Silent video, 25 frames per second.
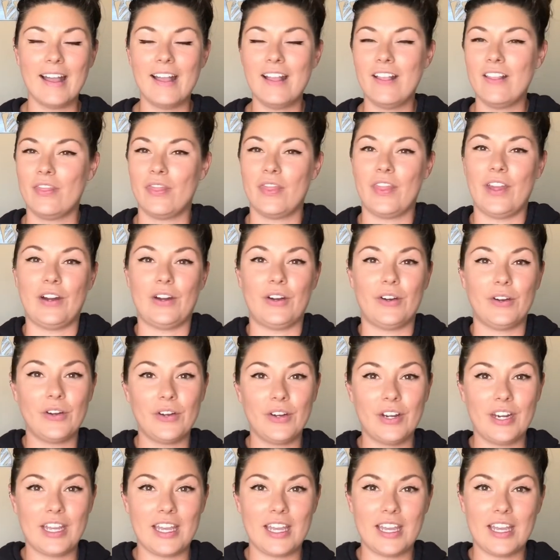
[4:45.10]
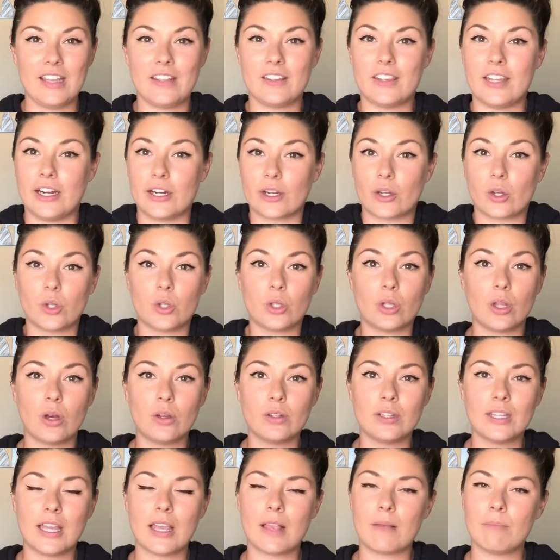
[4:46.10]
their hoodie, their
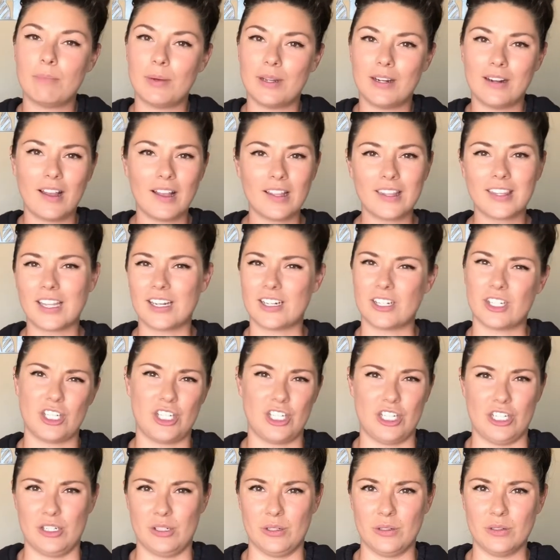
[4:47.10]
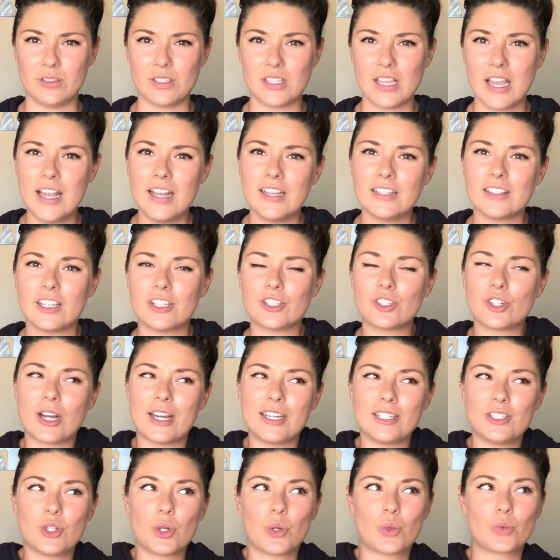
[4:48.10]
clothing, but not their shoes. They're trying
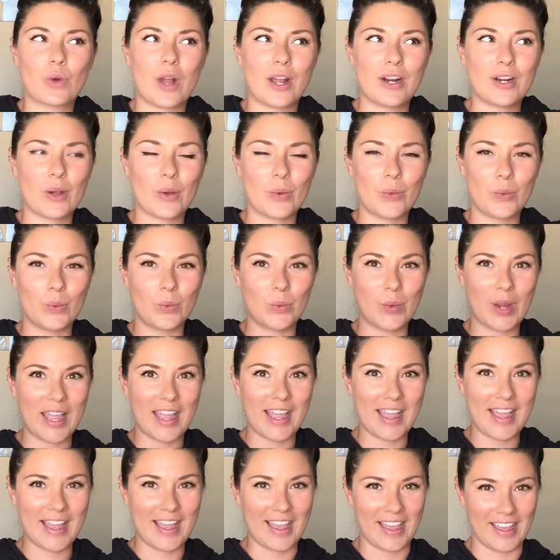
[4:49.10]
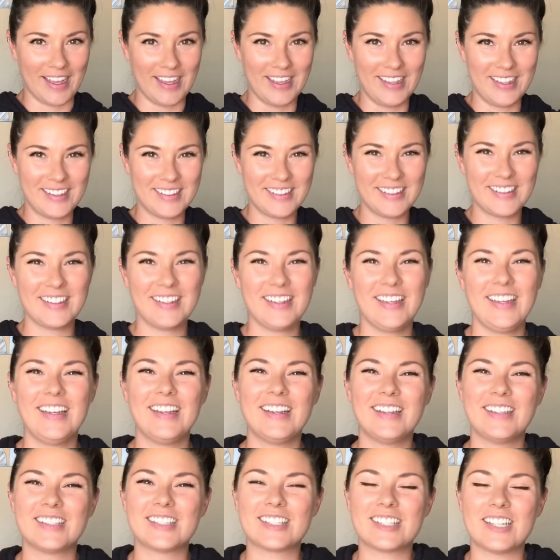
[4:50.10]
to run away.
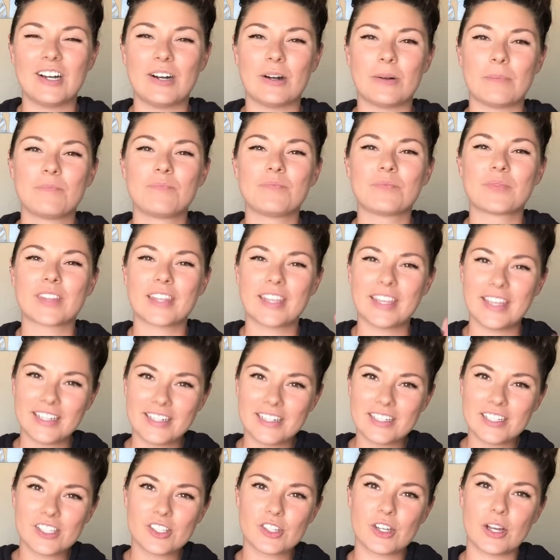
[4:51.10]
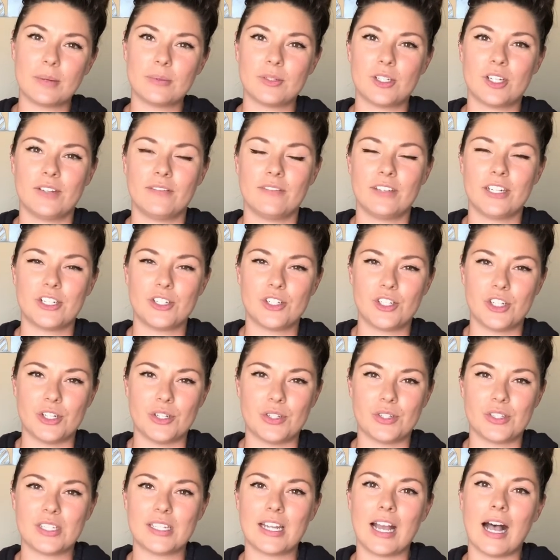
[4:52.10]
So Get a description of their
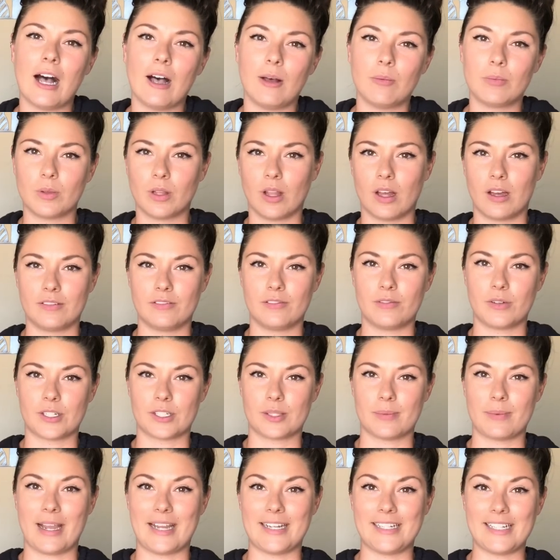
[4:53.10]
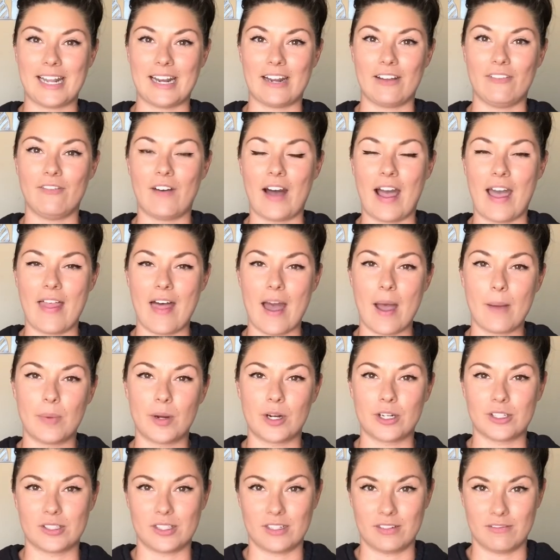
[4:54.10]
shoes to help law enforcement identify that
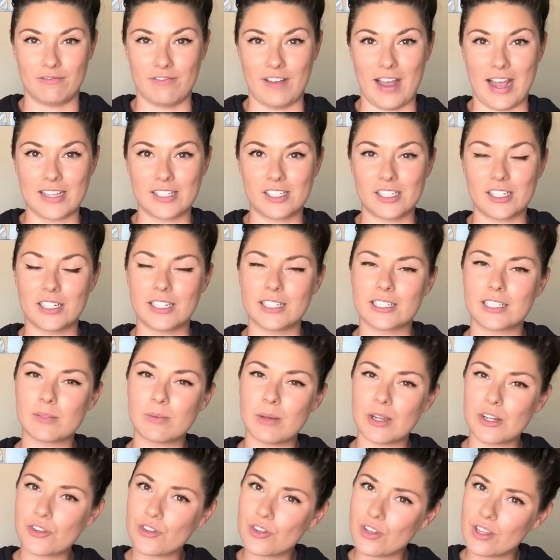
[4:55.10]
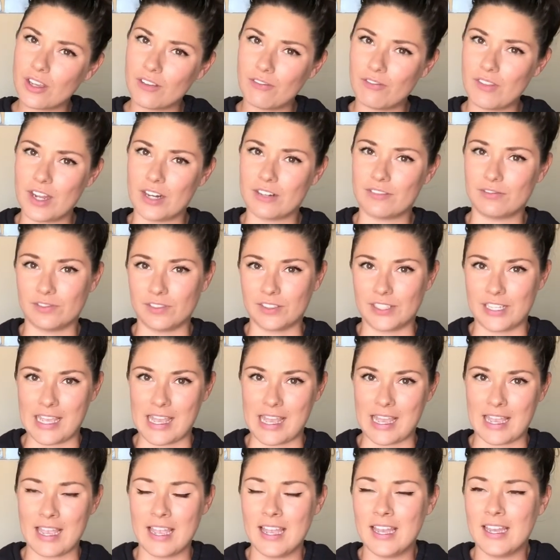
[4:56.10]
person faster, especially if they're
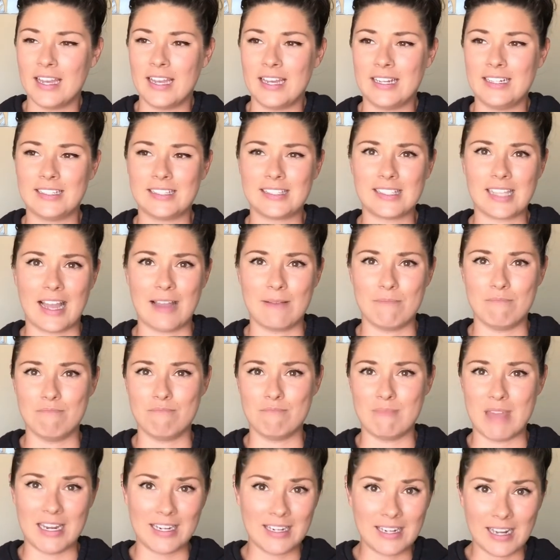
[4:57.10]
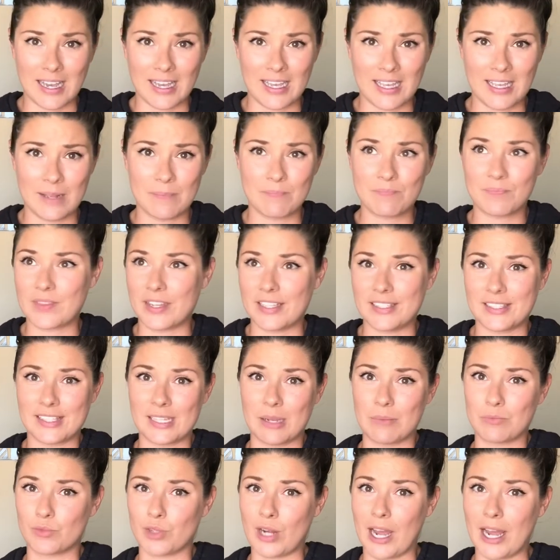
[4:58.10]
fleeing and it's at midnight and
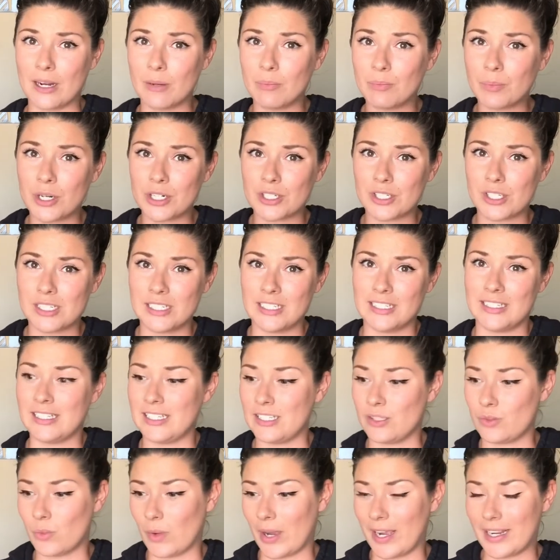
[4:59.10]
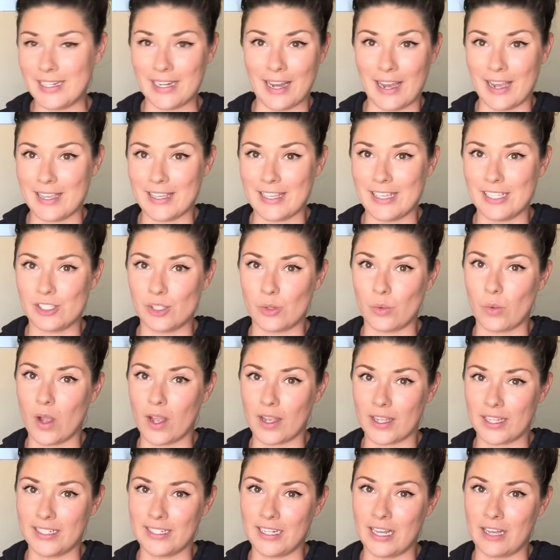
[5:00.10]
some random person in these white Nikes are
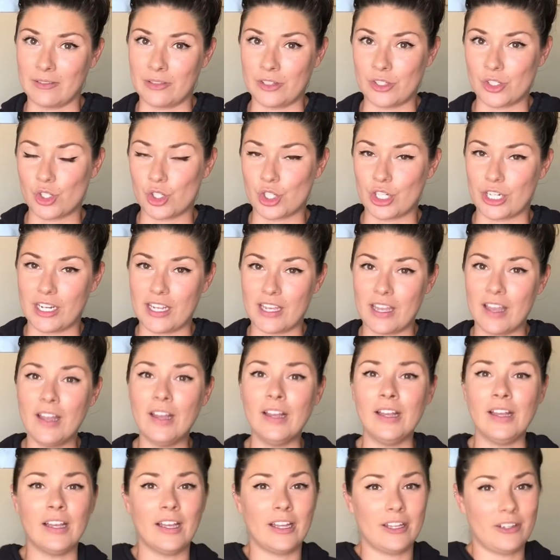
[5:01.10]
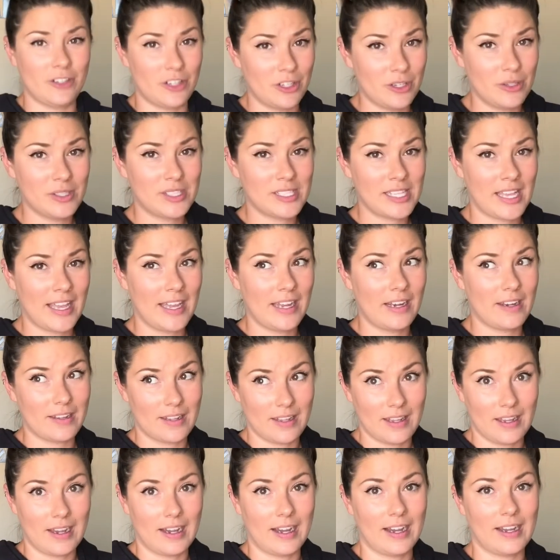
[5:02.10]
walking down the street and you said,
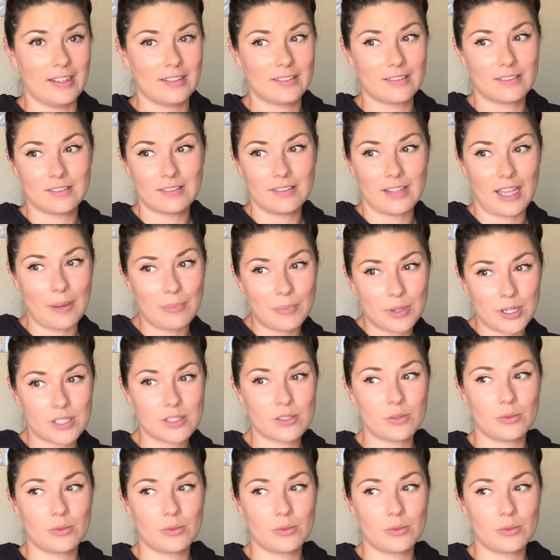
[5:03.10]
yeah, that person was